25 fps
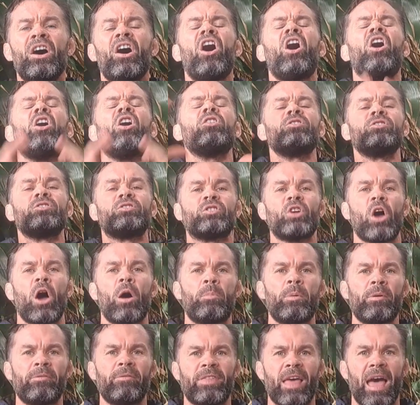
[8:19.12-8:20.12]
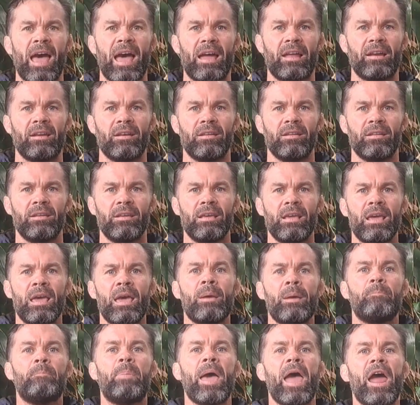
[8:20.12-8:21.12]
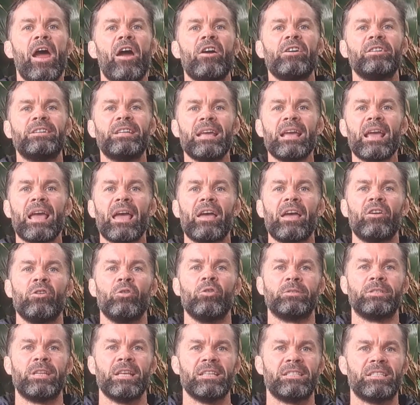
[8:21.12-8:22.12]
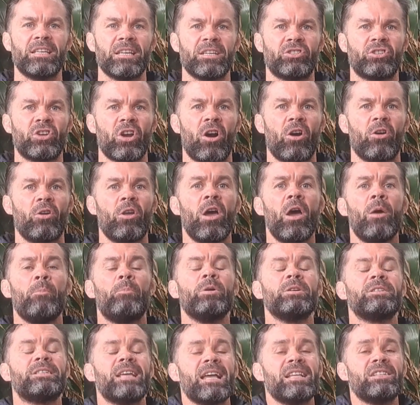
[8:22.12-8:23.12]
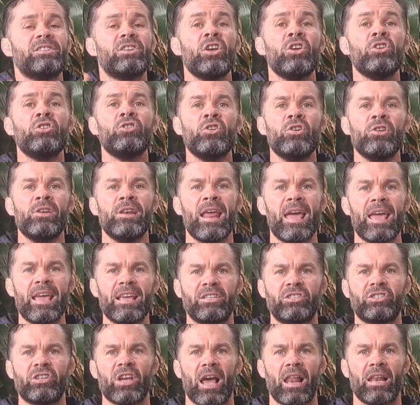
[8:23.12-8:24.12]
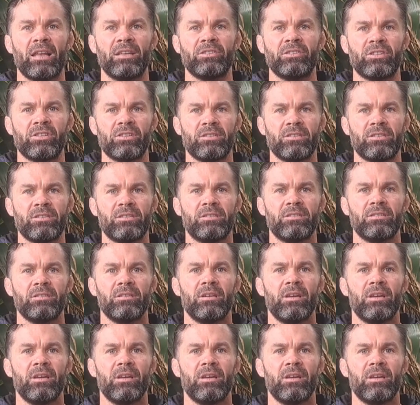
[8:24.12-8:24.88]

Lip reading: On top of that, parenting an autistic child presents unique challenges,